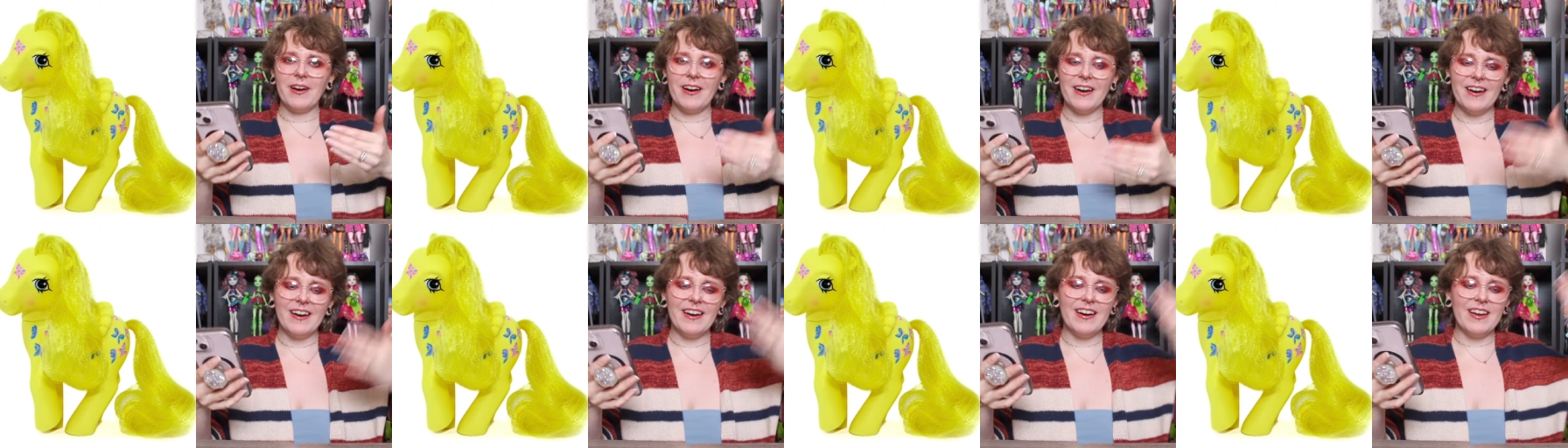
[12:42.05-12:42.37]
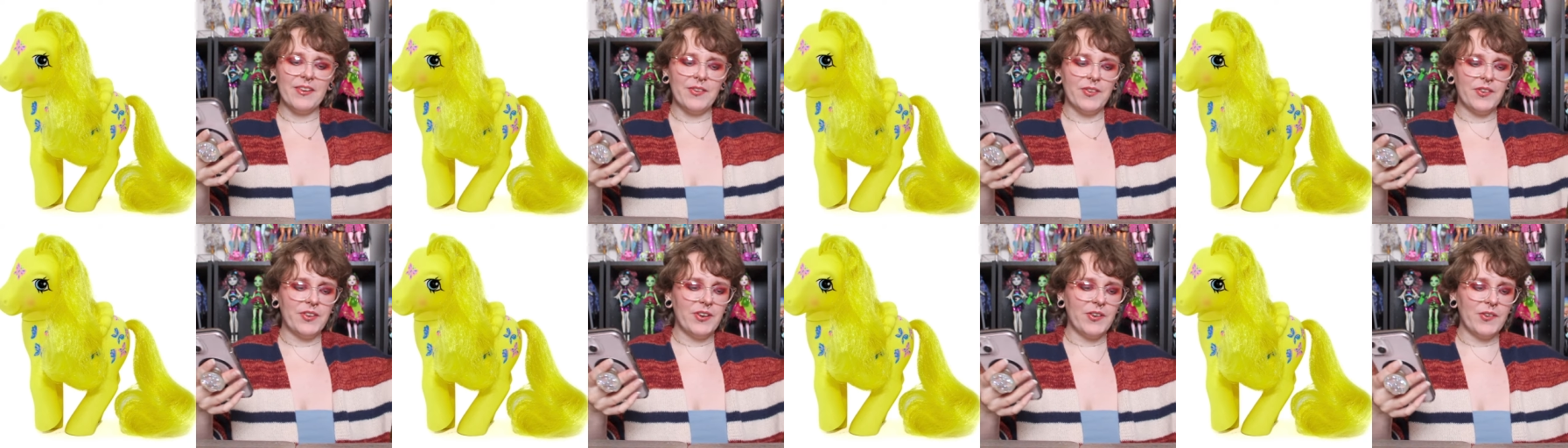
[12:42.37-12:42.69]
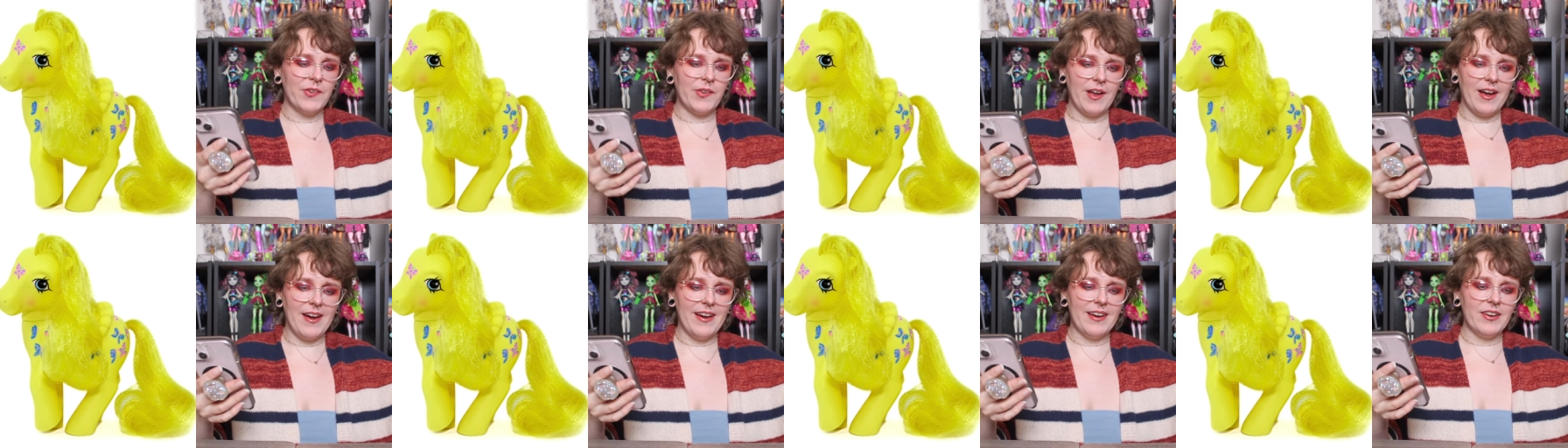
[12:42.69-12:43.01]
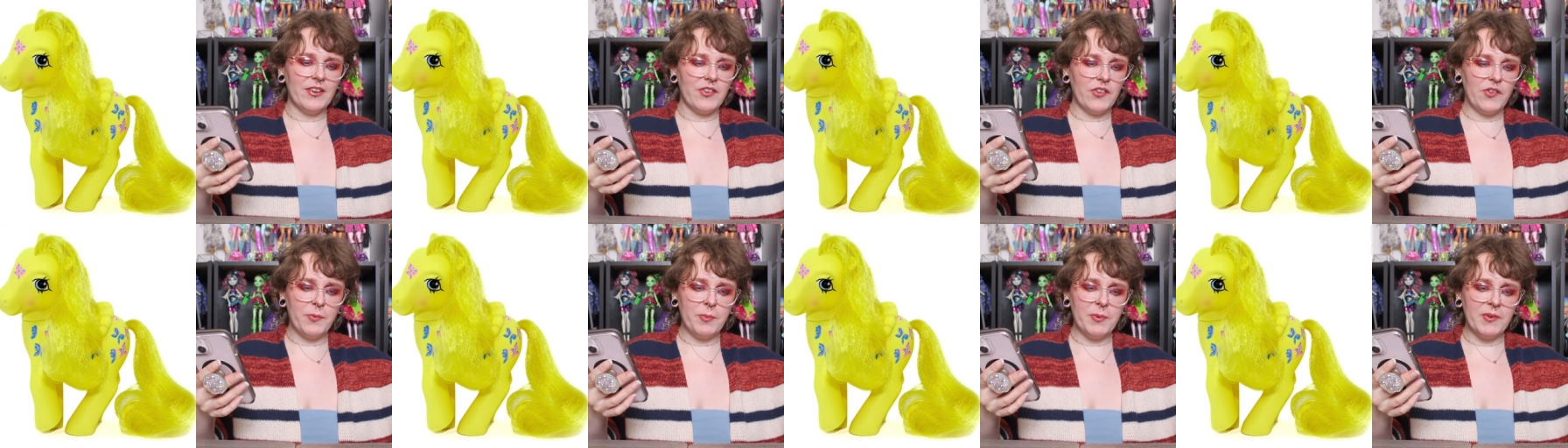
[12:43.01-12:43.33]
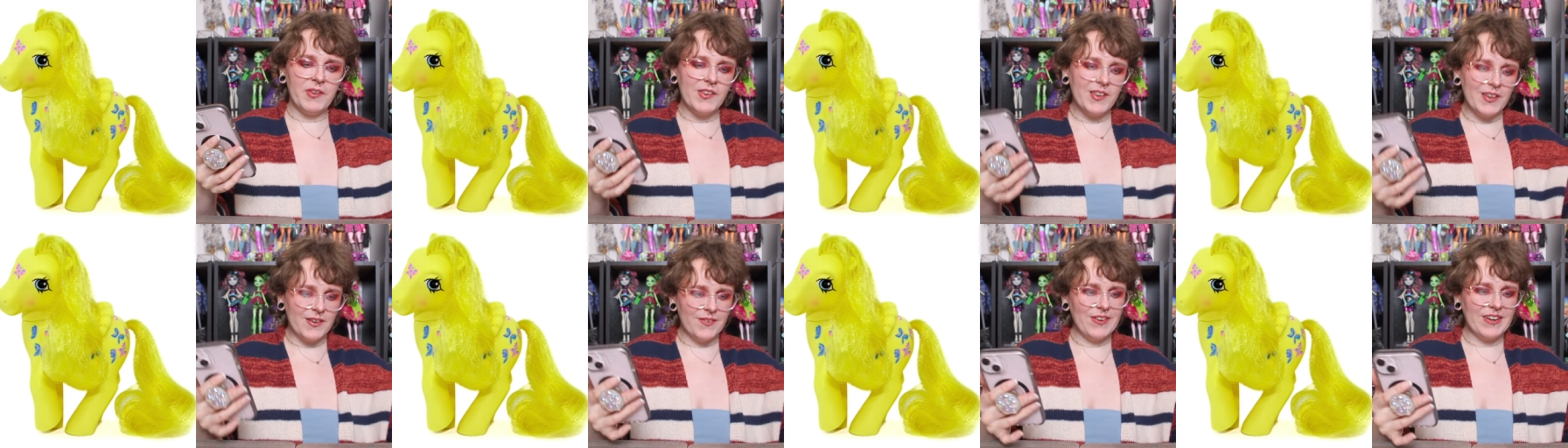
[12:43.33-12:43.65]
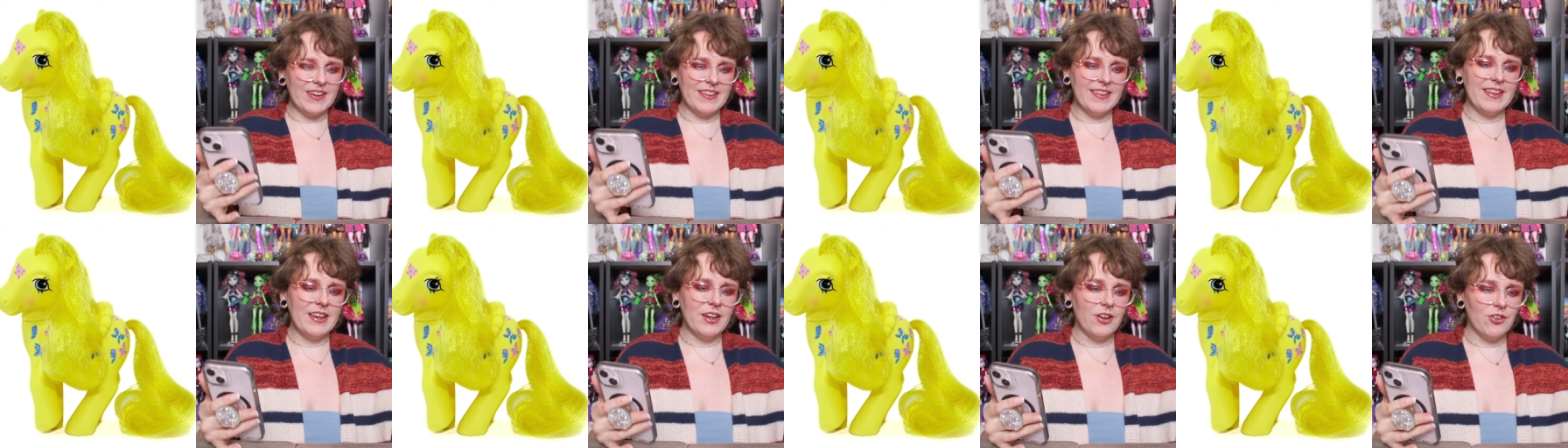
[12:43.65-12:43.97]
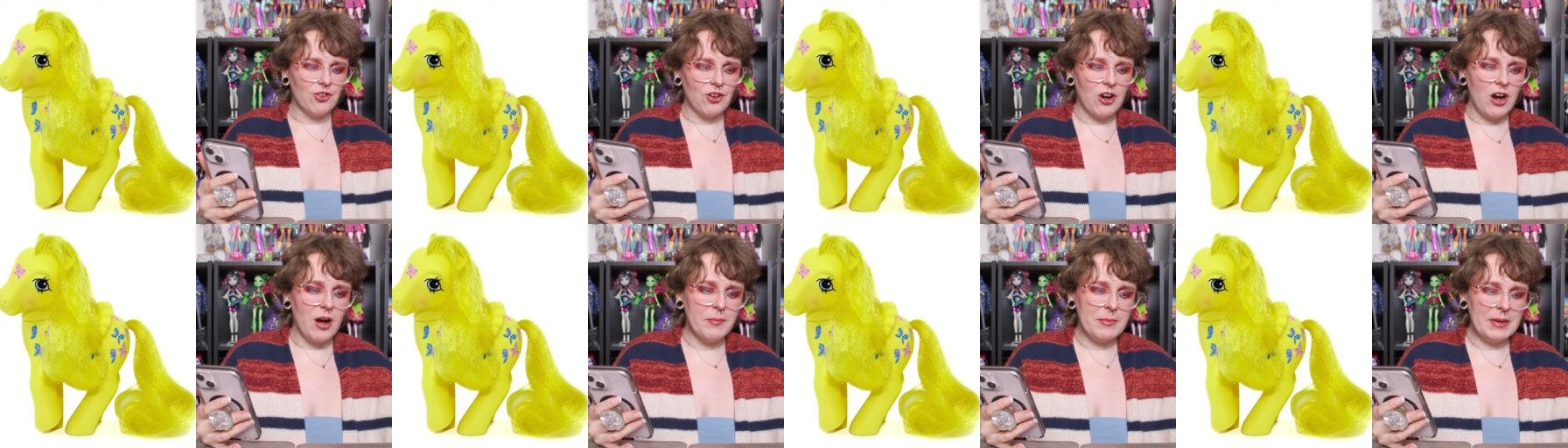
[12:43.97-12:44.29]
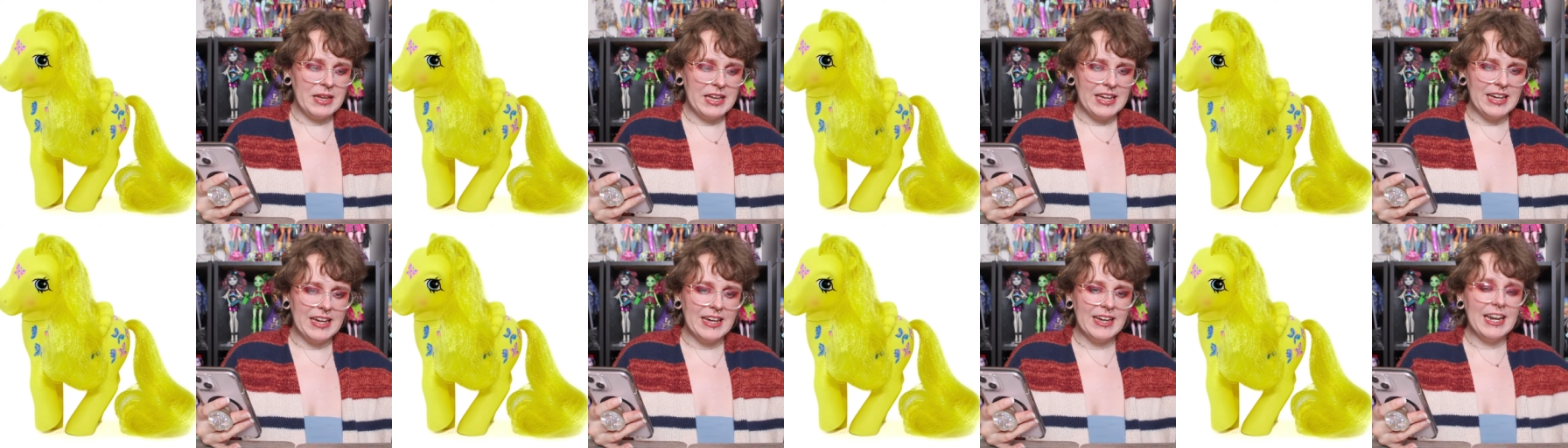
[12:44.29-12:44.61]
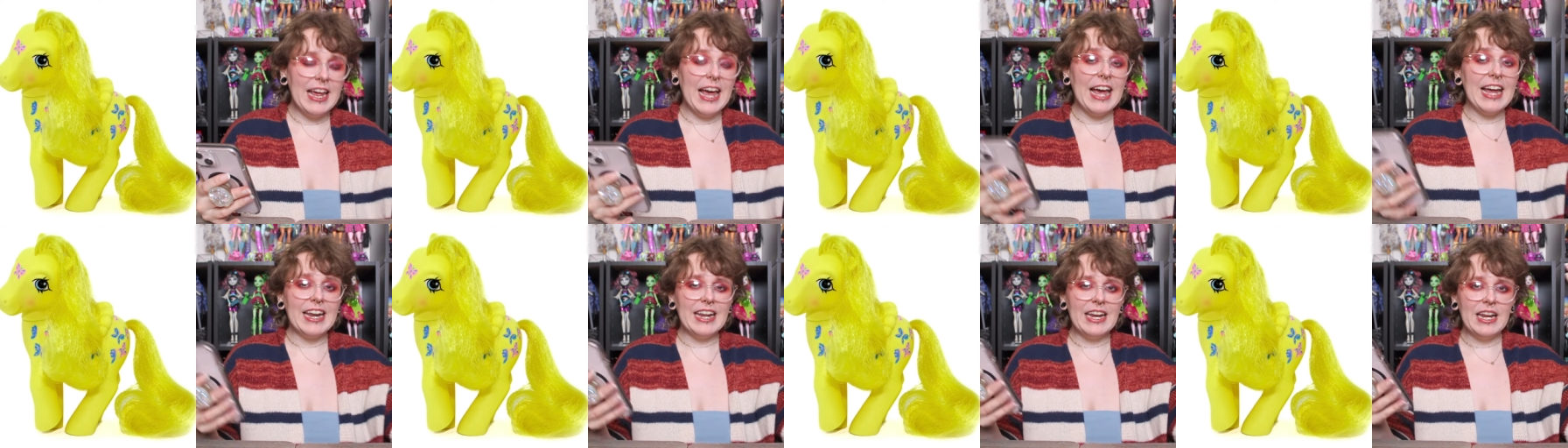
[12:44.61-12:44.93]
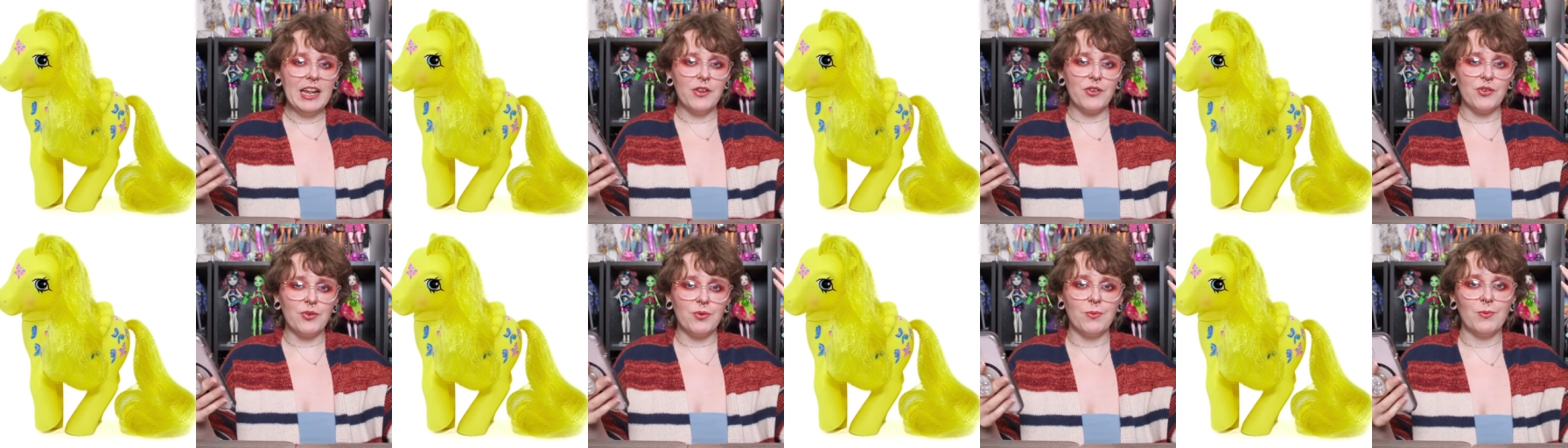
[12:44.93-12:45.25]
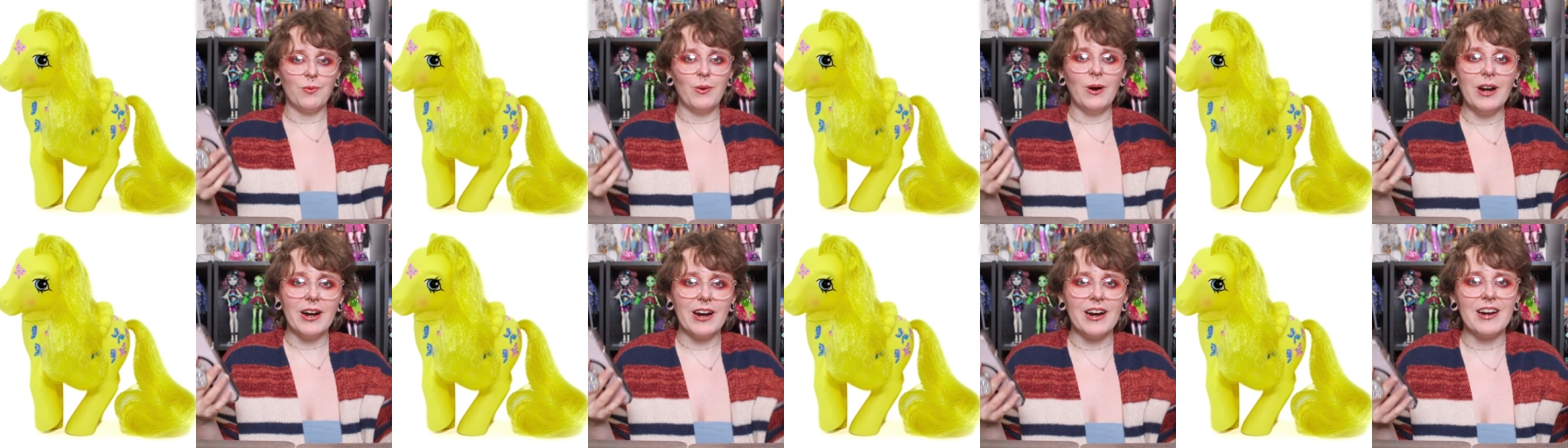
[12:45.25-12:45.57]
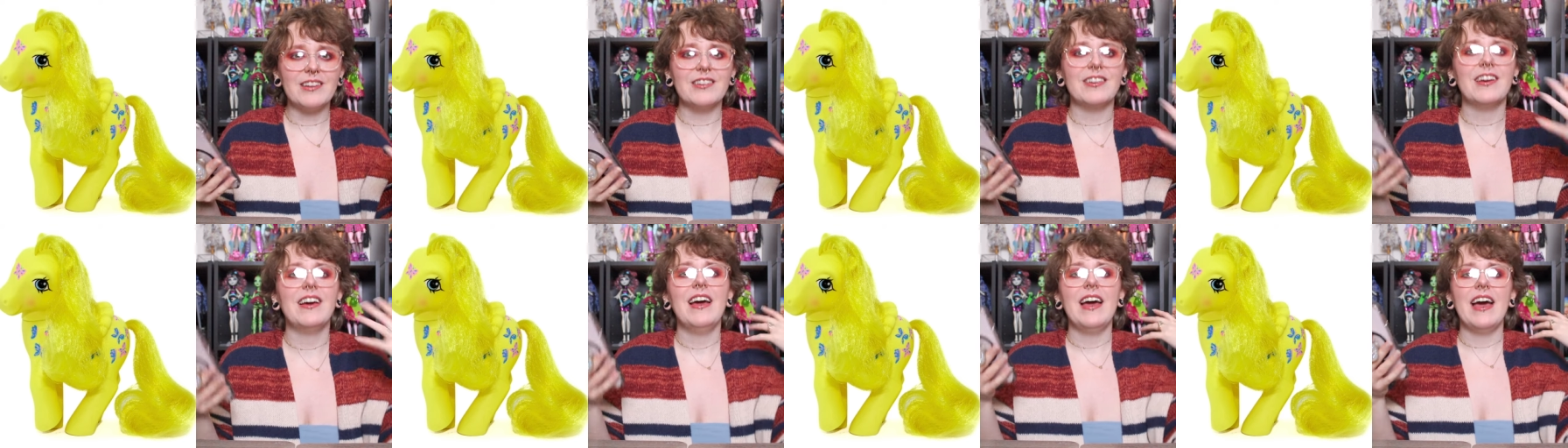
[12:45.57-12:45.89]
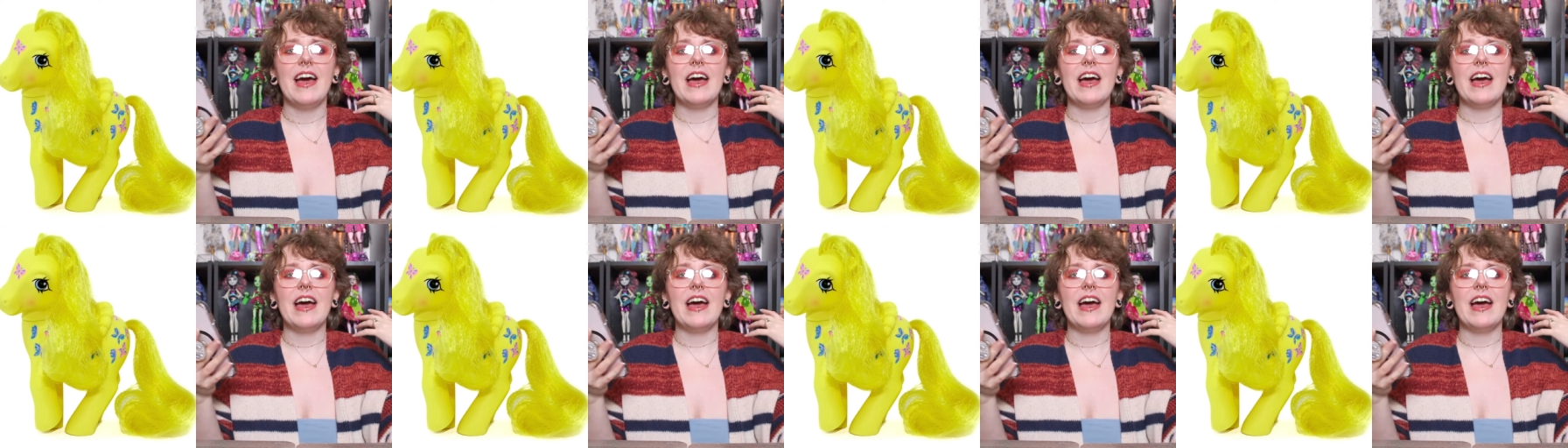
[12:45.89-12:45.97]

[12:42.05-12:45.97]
her is designed specifically to draw me in and it has worked